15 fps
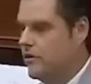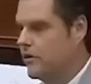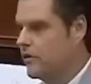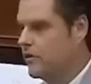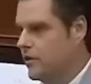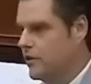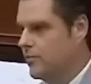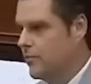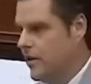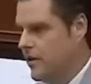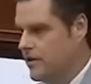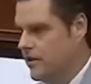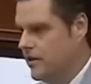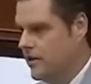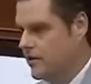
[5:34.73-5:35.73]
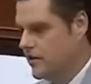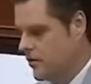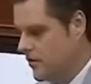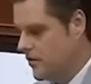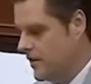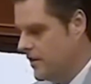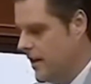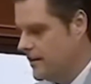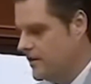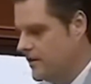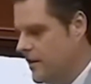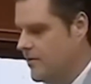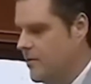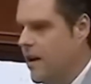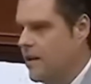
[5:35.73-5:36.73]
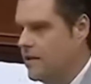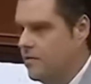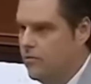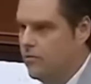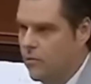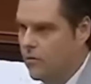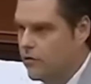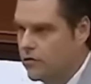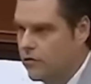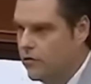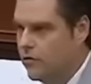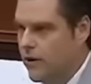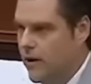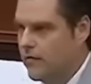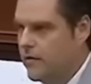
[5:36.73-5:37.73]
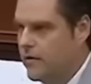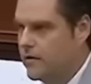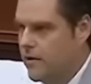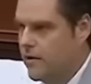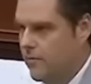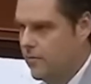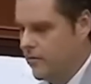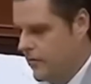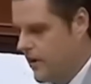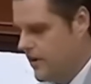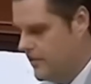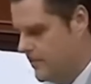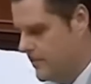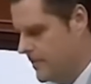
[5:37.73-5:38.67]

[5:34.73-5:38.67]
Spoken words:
including present history, that statement hasn't borne true in every example, right?